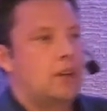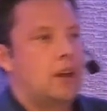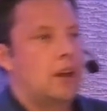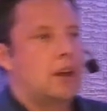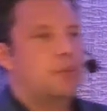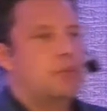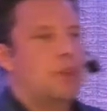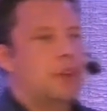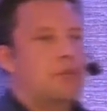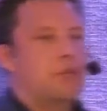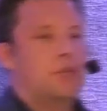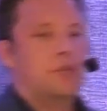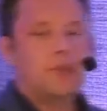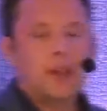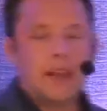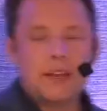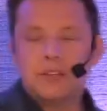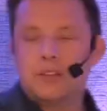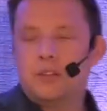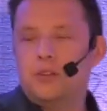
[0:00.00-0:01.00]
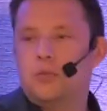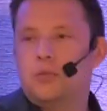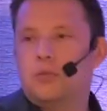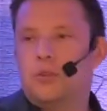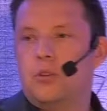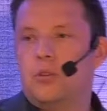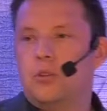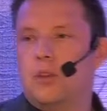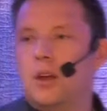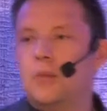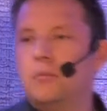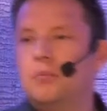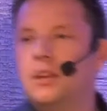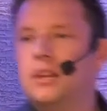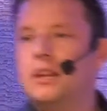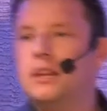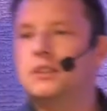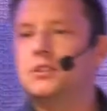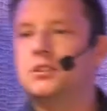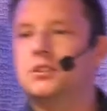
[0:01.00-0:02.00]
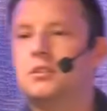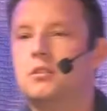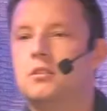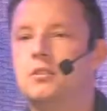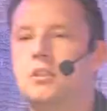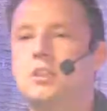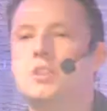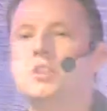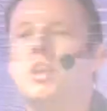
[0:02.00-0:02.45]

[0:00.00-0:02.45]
that reflects your company is the